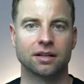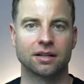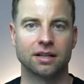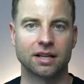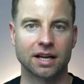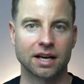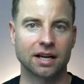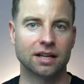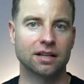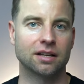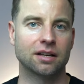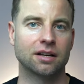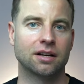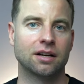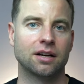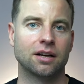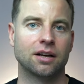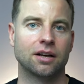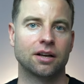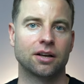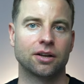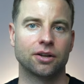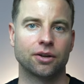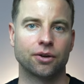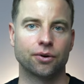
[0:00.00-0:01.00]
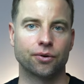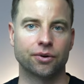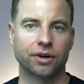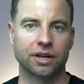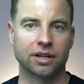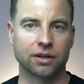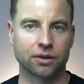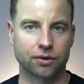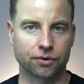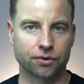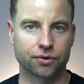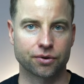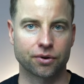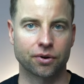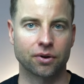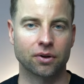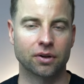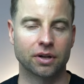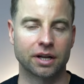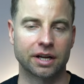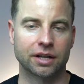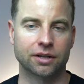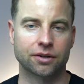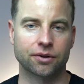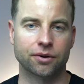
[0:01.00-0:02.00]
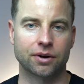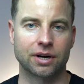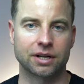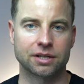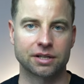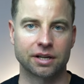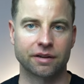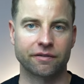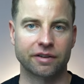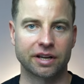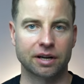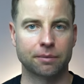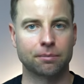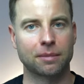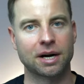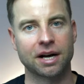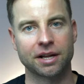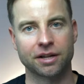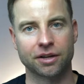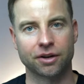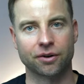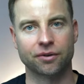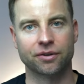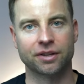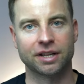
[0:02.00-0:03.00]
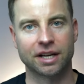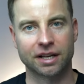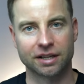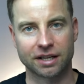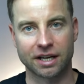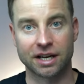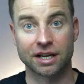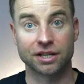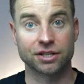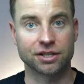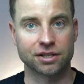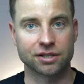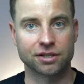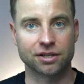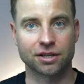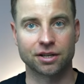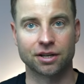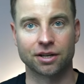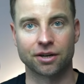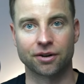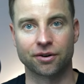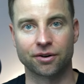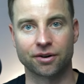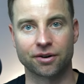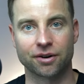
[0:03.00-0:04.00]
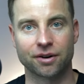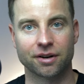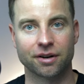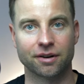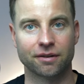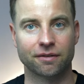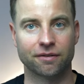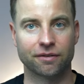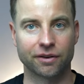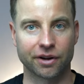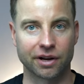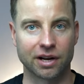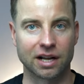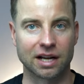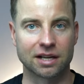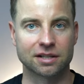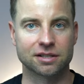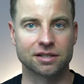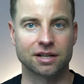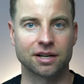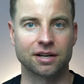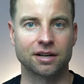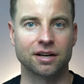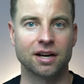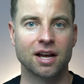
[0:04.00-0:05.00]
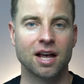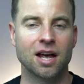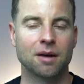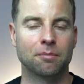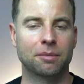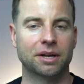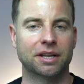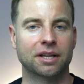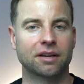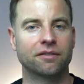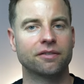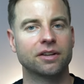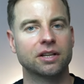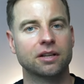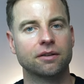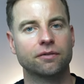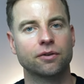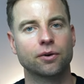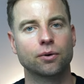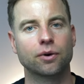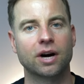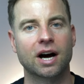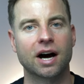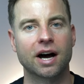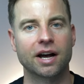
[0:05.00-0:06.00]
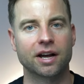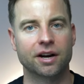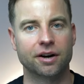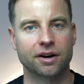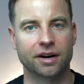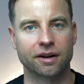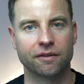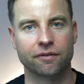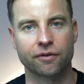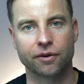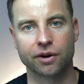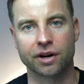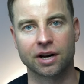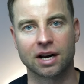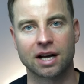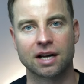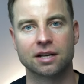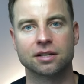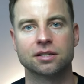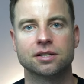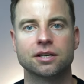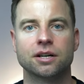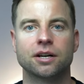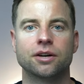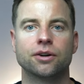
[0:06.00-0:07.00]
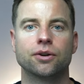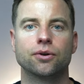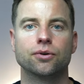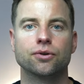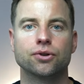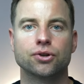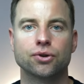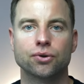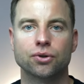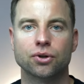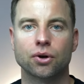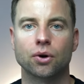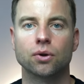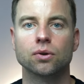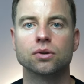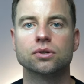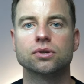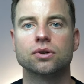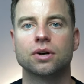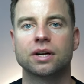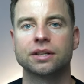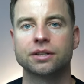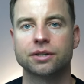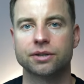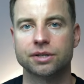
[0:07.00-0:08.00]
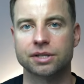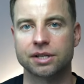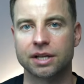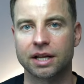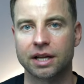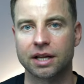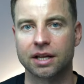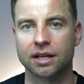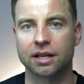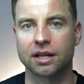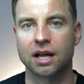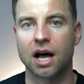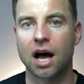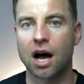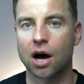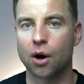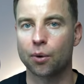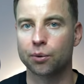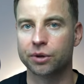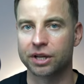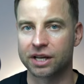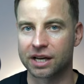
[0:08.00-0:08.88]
Then you're in control and you are saving money on that agency or freelancer. But even if you hire a freelancer, you should also understand how